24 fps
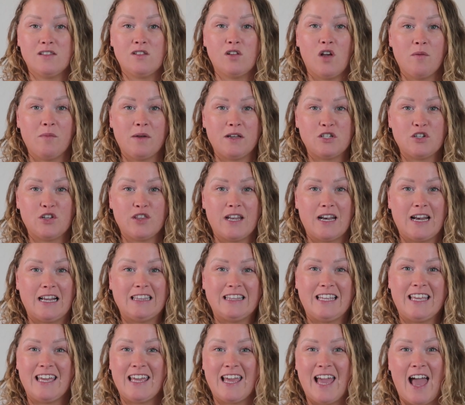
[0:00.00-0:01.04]
so I'll make sure that I
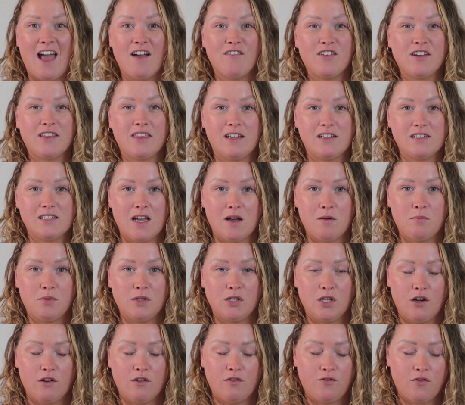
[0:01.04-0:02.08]
link everything down
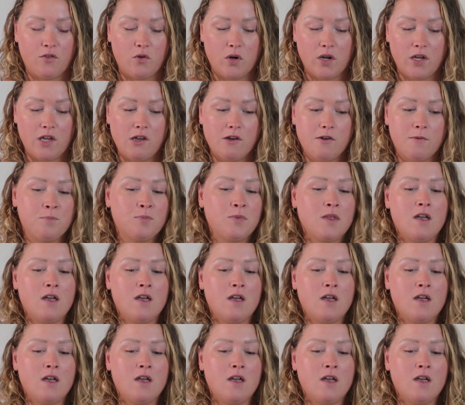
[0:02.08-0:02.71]
below for you.